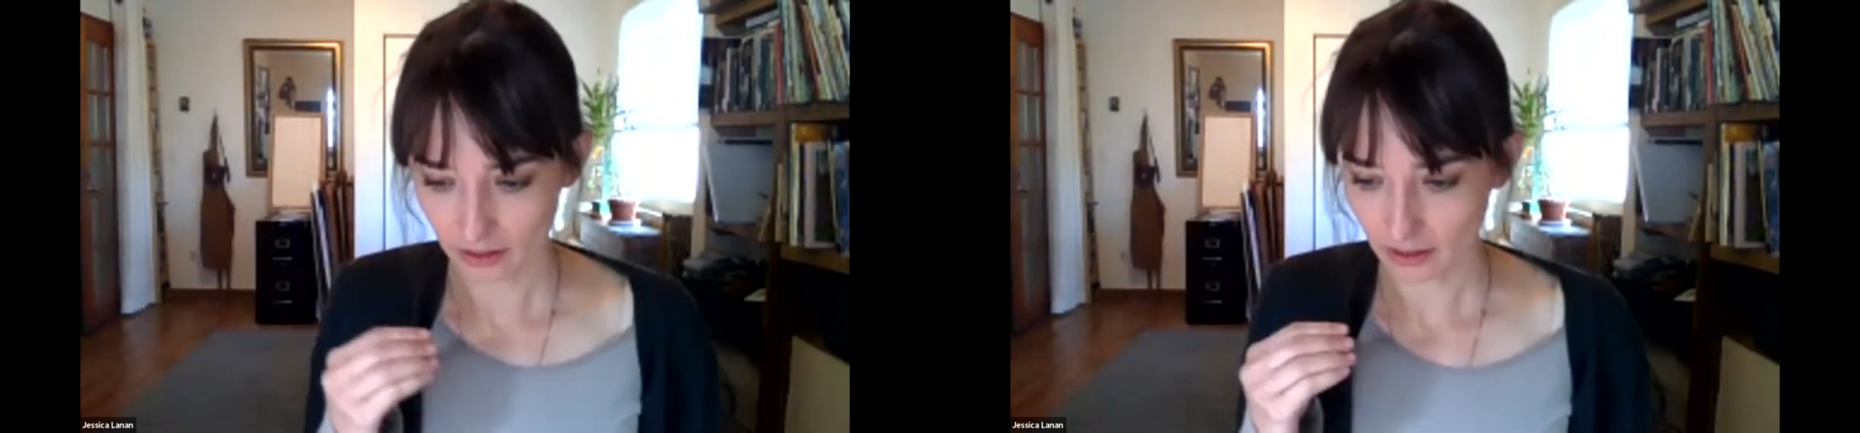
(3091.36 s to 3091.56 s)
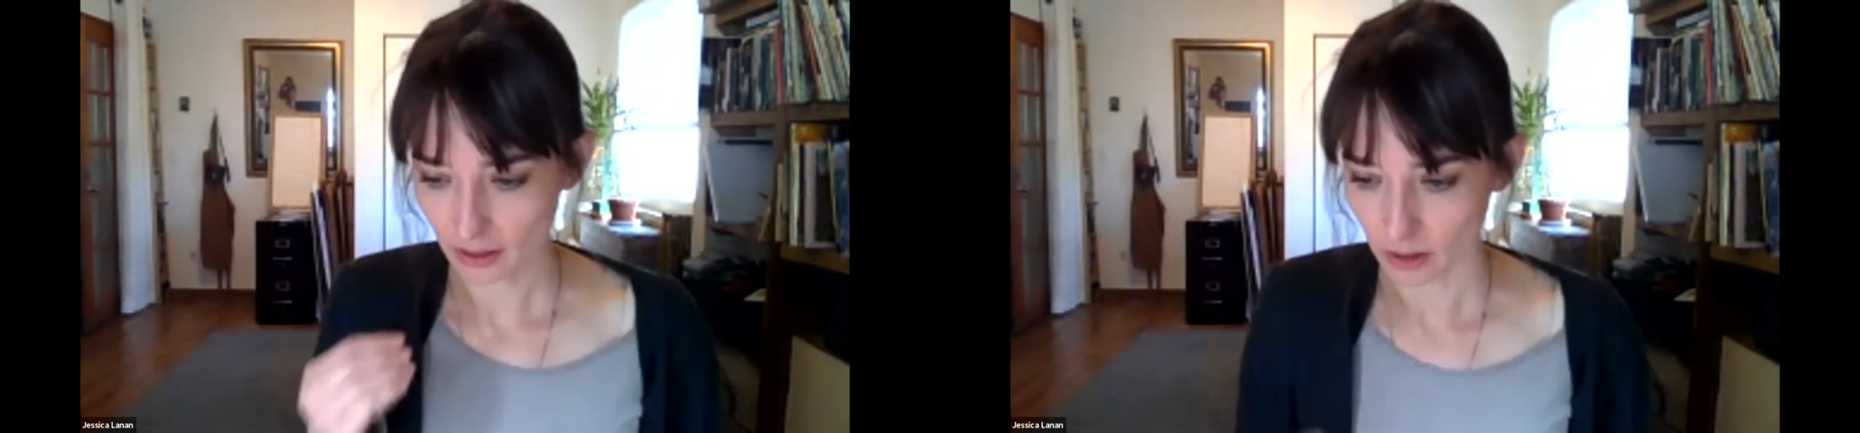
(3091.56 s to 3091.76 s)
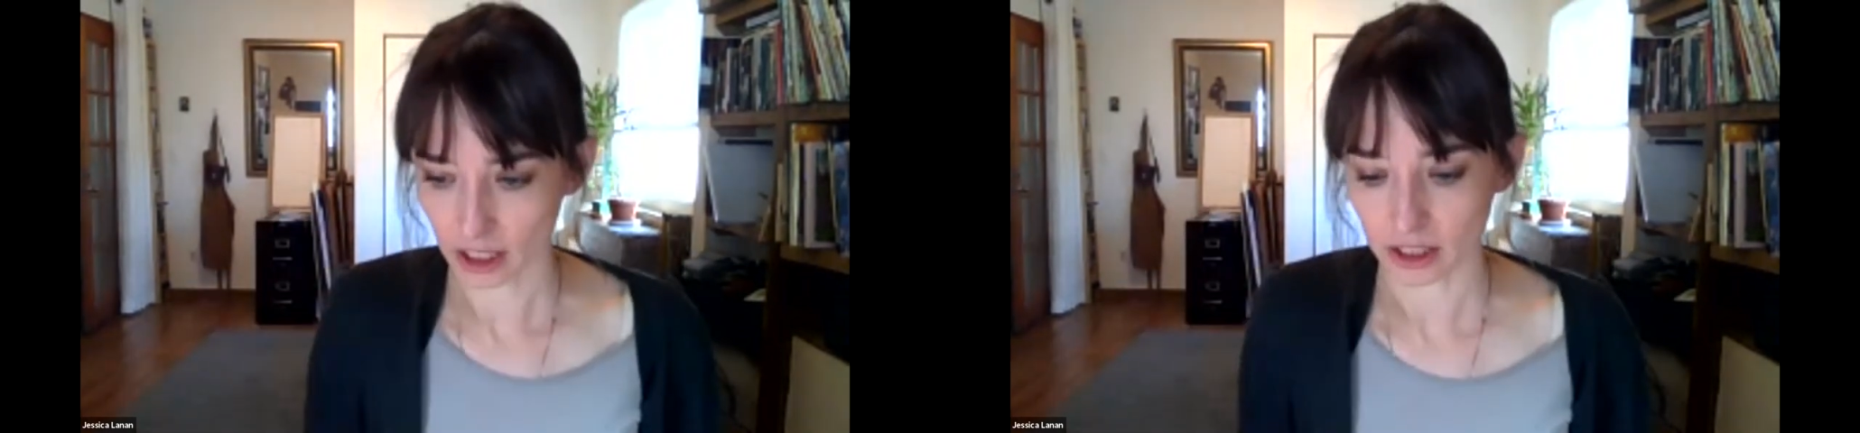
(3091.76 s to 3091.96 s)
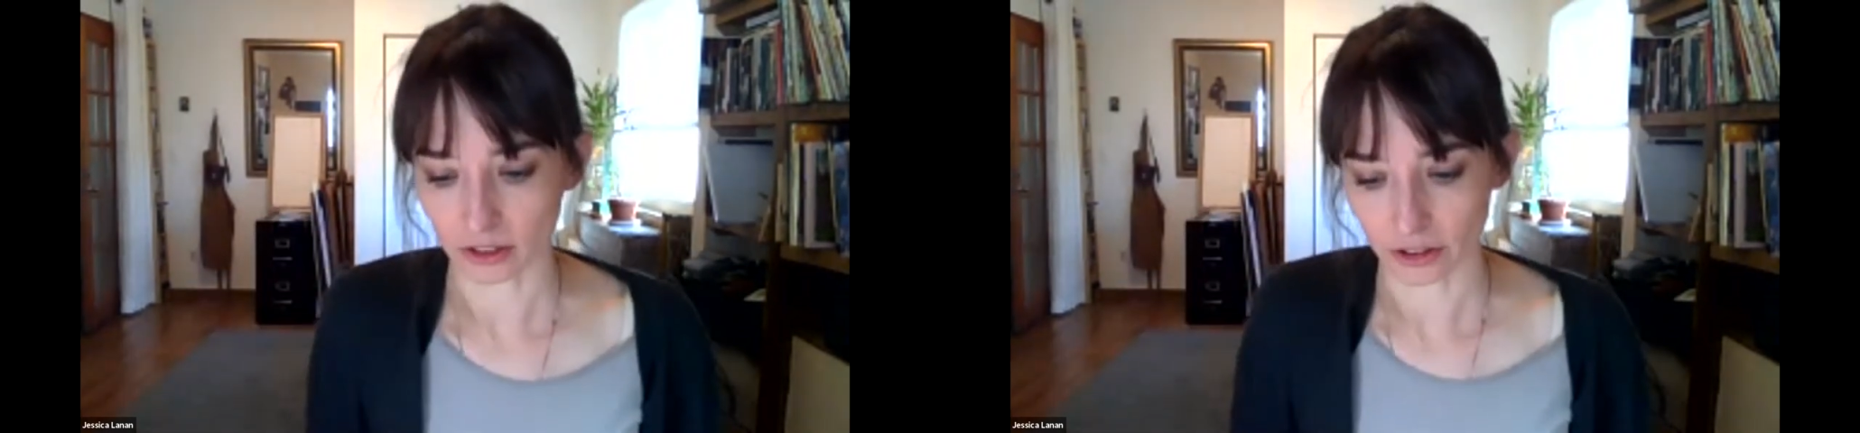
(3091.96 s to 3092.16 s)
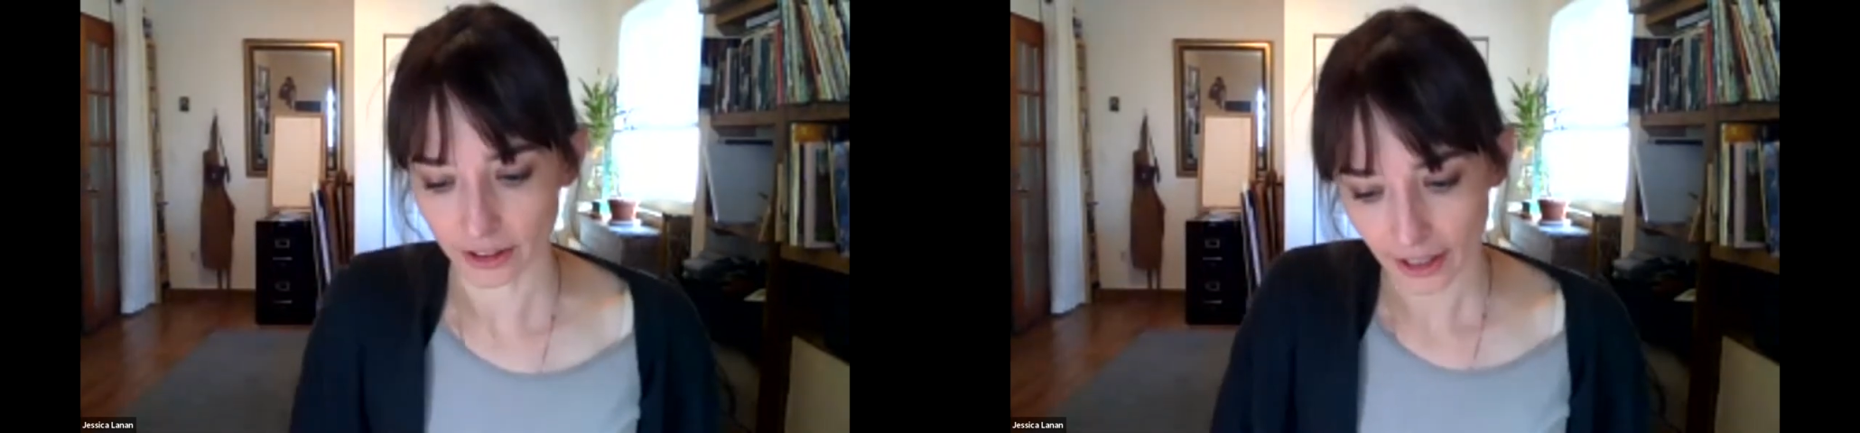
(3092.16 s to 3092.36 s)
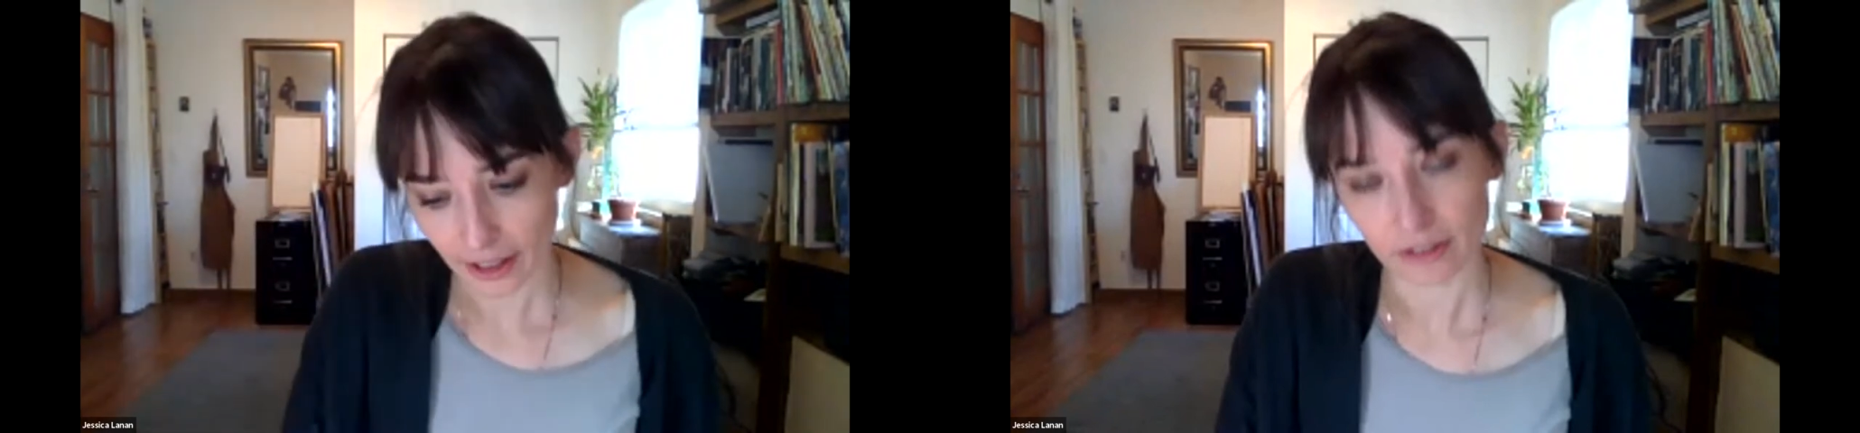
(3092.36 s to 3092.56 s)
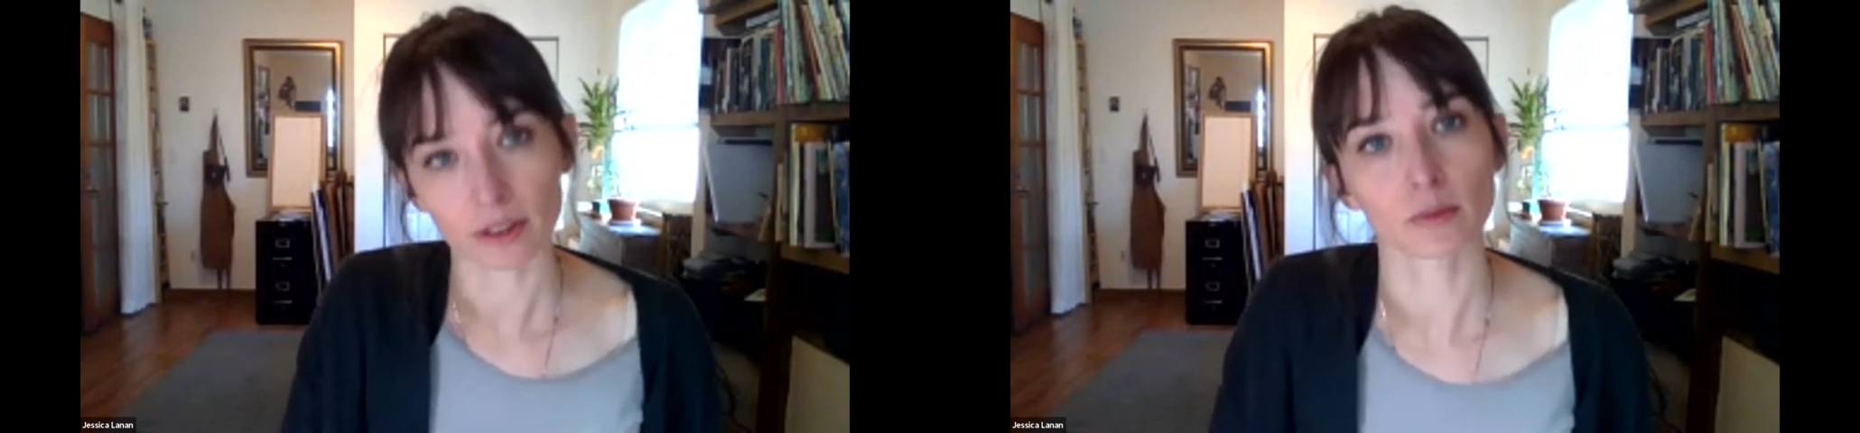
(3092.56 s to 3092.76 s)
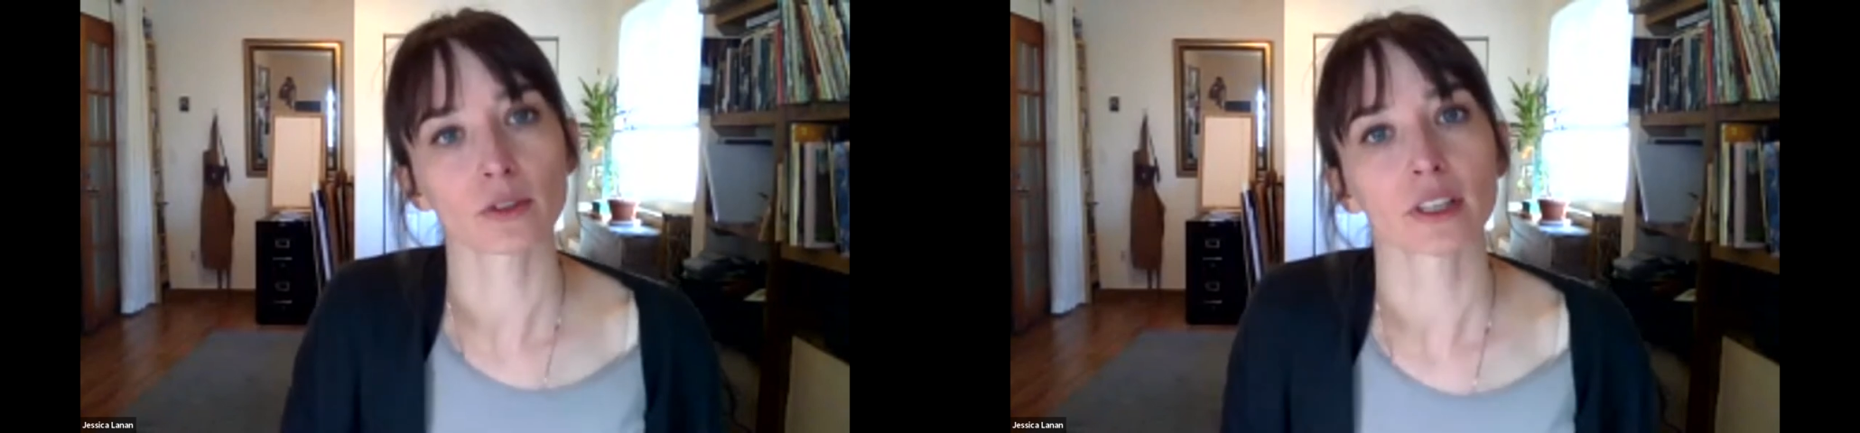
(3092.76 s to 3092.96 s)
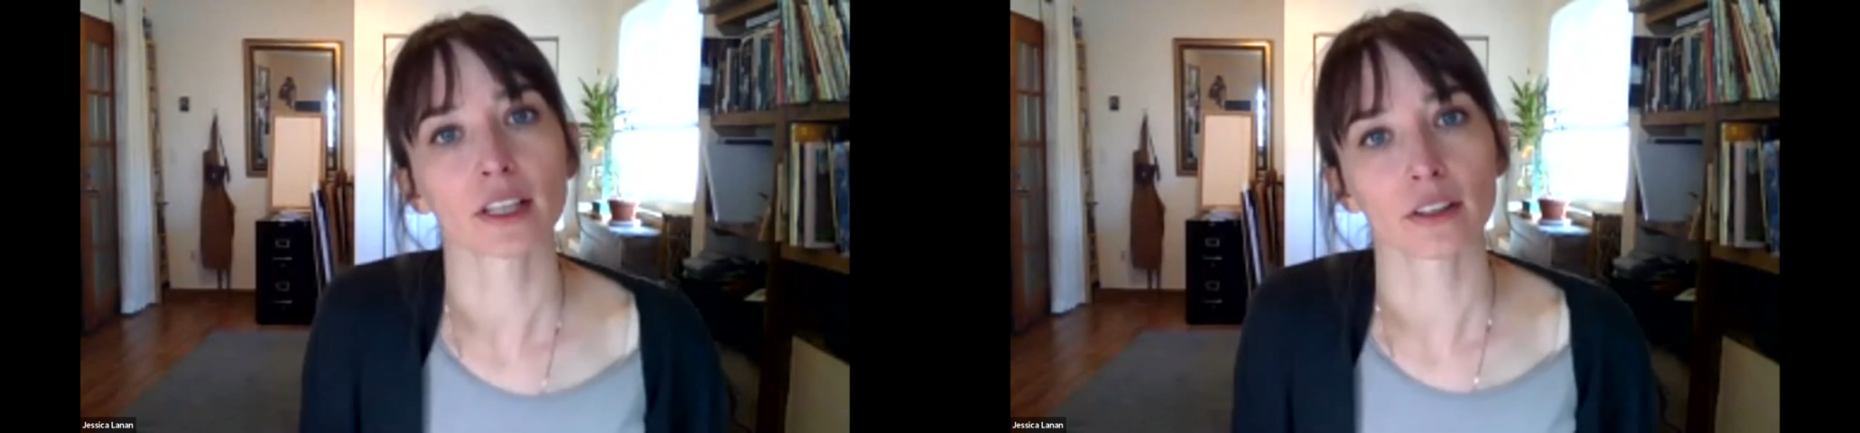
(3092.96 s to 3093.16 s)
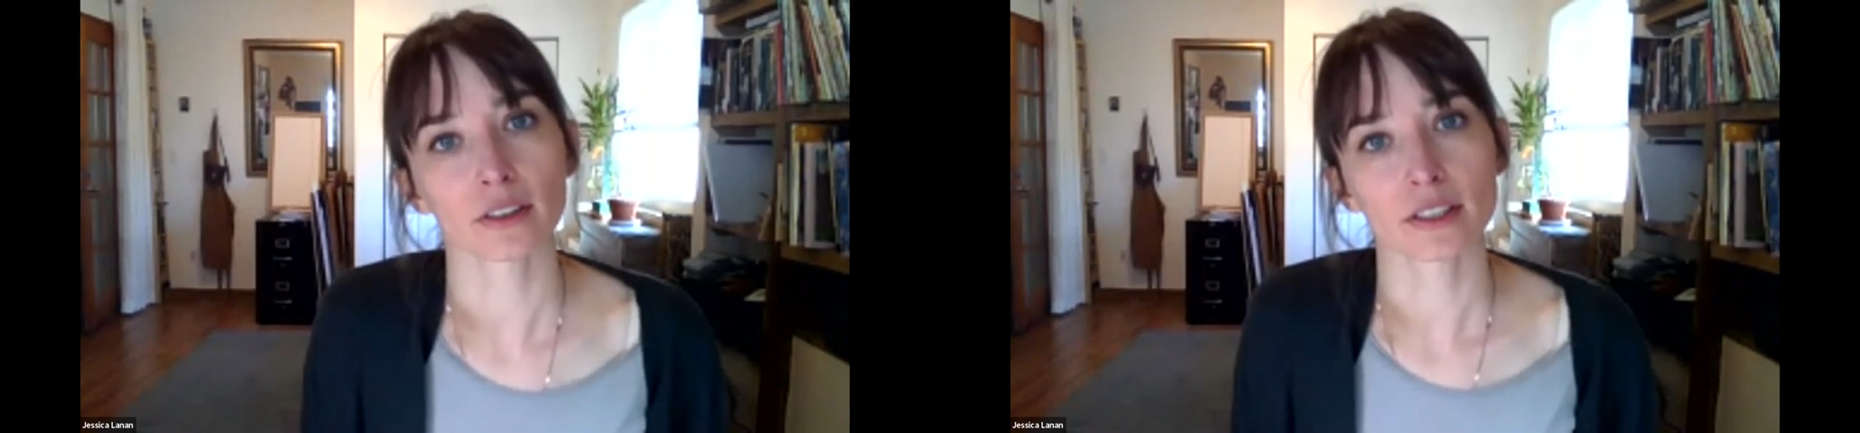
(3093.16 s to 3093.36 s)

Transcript: I want it to look like from doing color